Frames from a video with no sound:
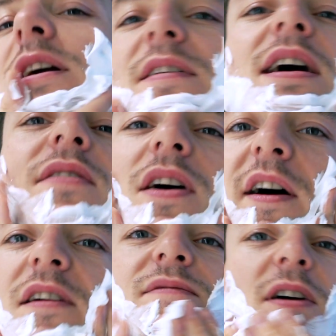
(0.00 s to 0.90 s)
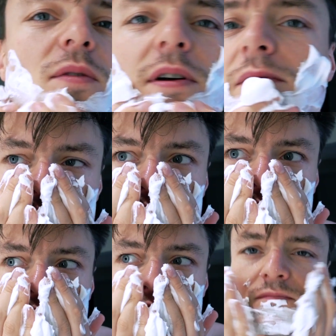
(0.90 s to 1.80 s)
if I ever smelt one.
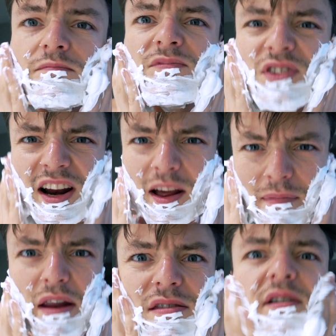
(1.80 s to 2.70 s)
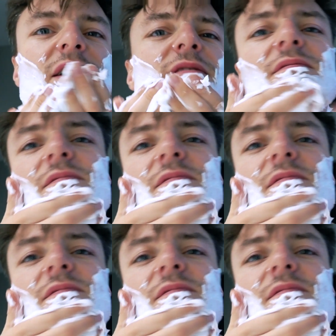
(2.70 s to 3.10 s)
It's kind of like mentholy.